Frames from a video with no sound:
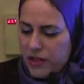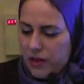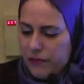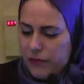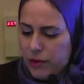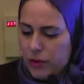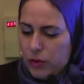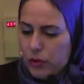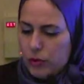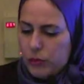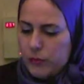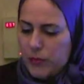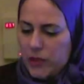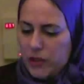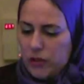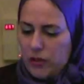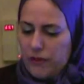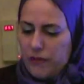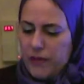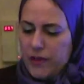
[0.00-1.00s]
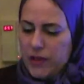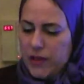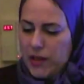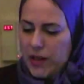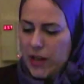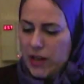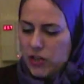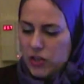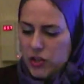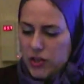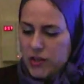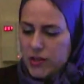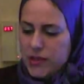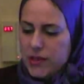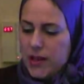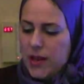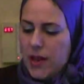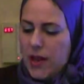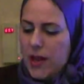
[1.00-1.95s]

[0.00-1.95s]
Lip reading: of recruitment of medications.